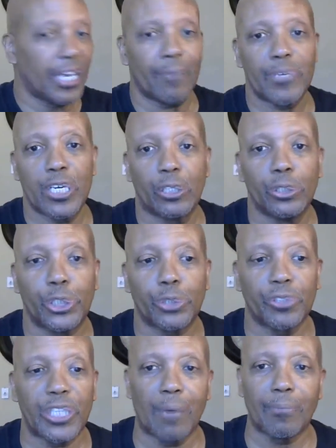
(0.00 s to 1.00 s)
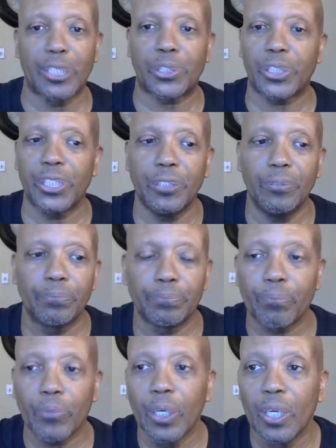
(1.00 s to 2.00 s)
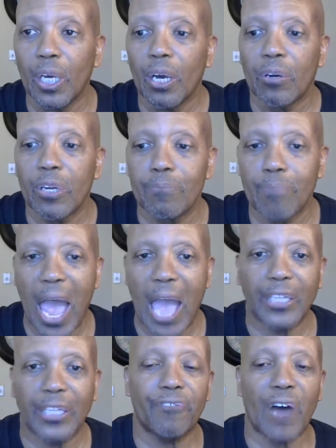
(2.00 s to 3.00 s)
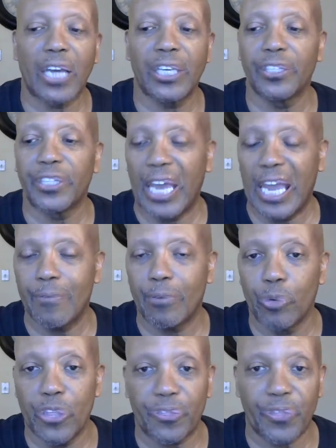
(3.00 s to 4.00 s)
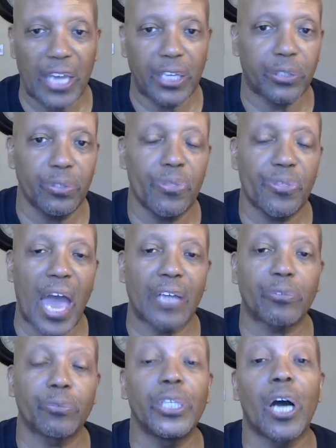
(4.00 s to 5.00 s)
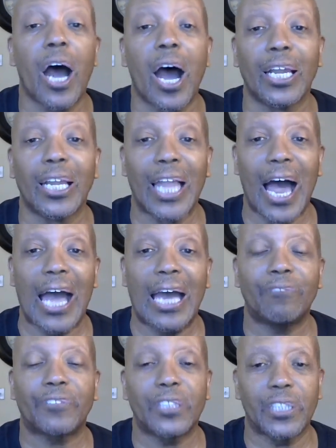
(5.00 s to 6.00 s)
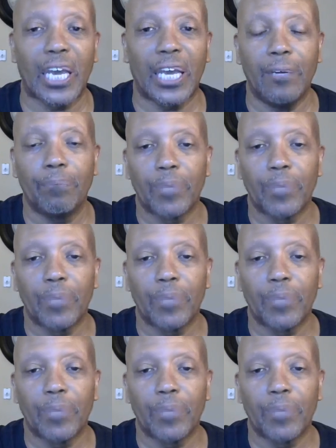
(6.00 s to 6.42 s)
name of Yahushua Yamashiach. Magnify your name, and we thank you that we are alive today.